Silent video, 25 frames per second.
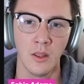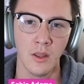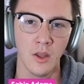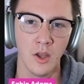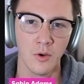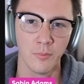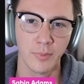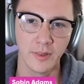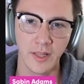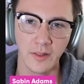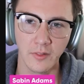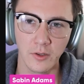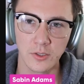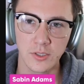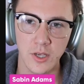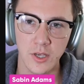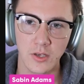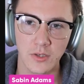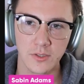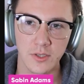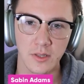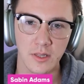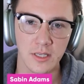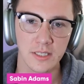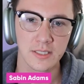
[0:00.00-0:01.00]
But then there's
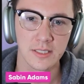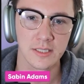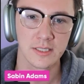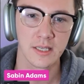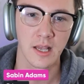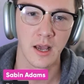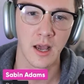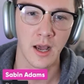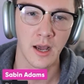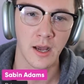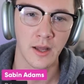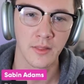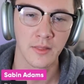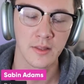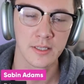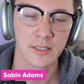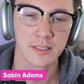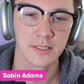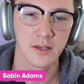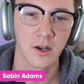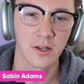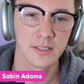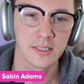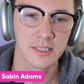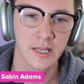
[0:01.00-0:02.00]
also this, this
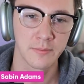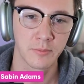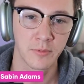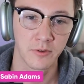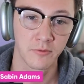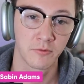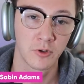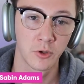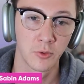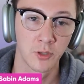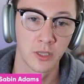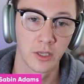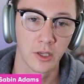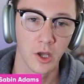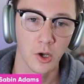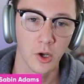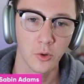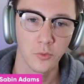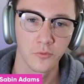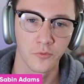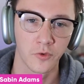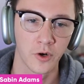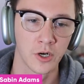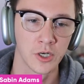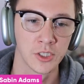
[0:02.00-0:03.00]
concept of doing code
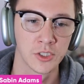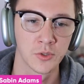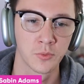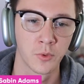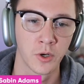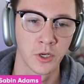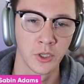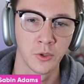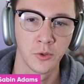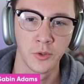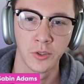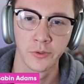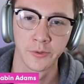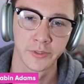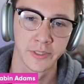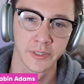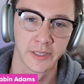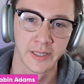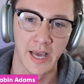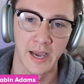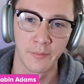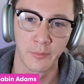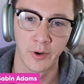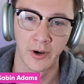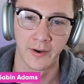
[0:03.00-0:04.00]
first, where you use a
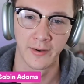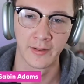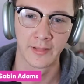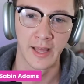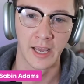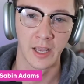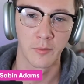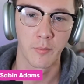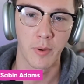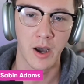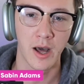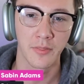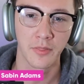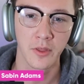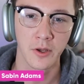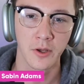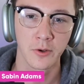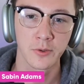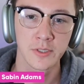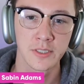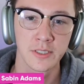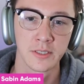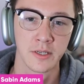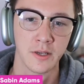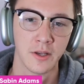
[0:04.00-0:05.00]
library like
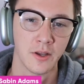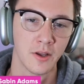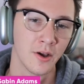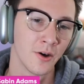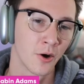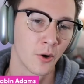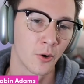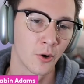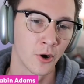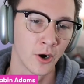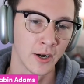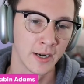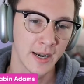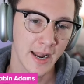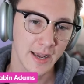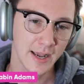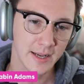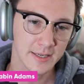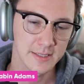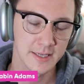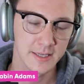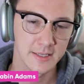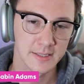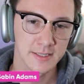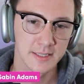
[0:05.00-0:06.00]
Pathos or
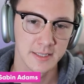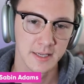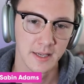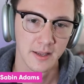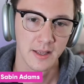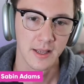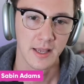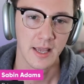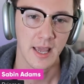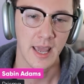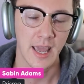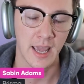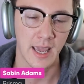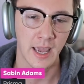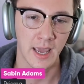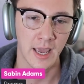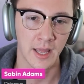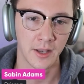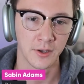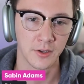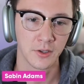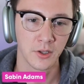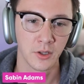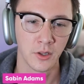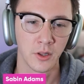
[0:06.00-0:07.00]
Nexus, and
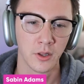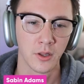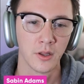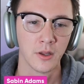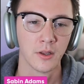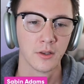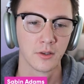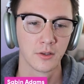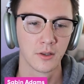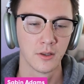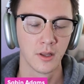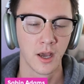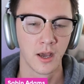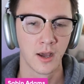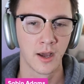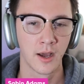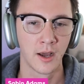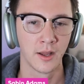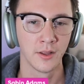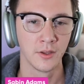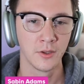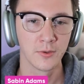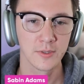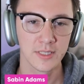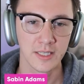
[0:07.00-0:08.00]

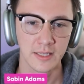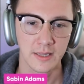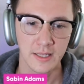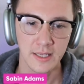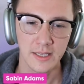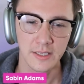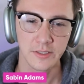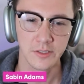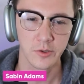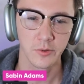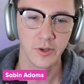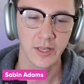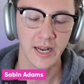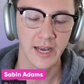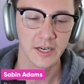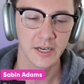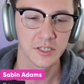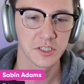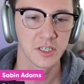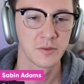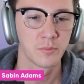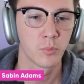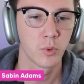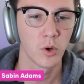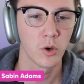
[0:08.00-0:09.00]
using these, you can actually
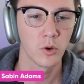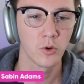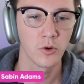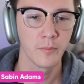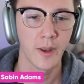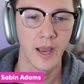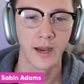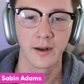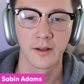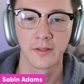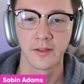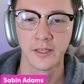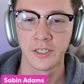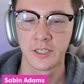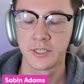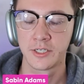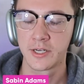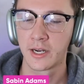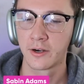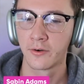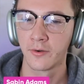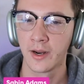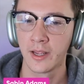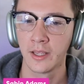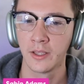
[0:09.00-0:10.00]
programmatically
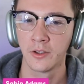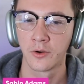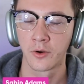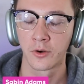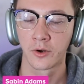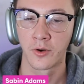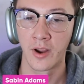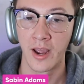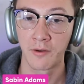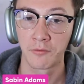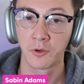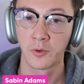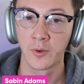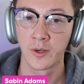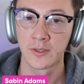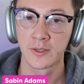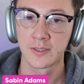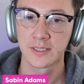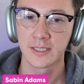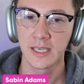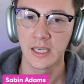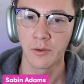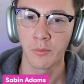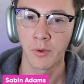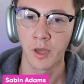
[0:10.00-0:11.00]
generate your GraphQL
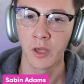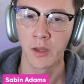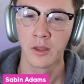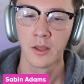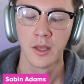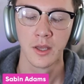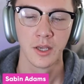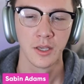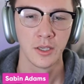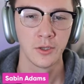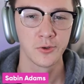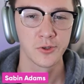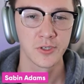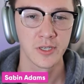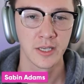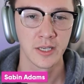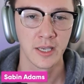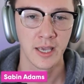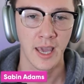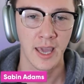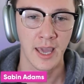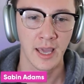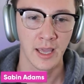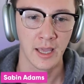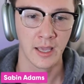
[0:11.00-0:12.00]
schema using
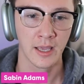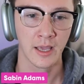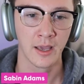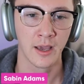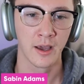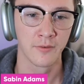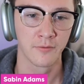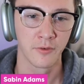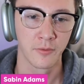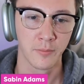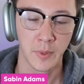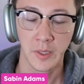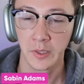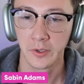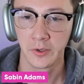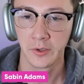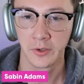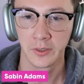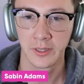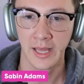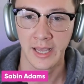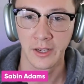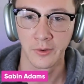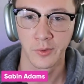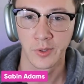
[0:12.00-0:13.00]
a familiar
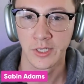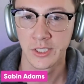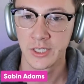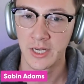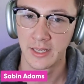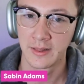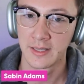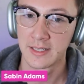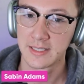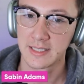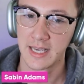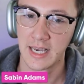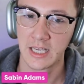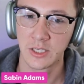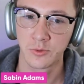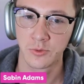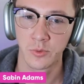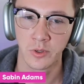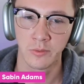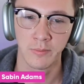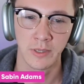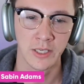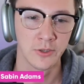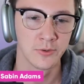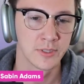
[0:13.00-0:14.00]
language. In this case, we'd
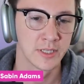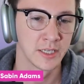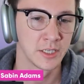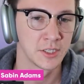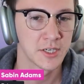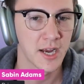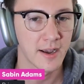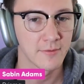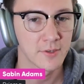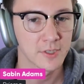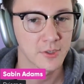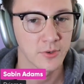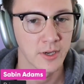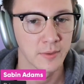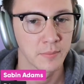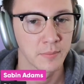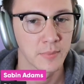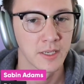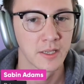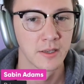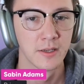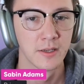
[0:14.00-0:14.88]
be using JavaScript.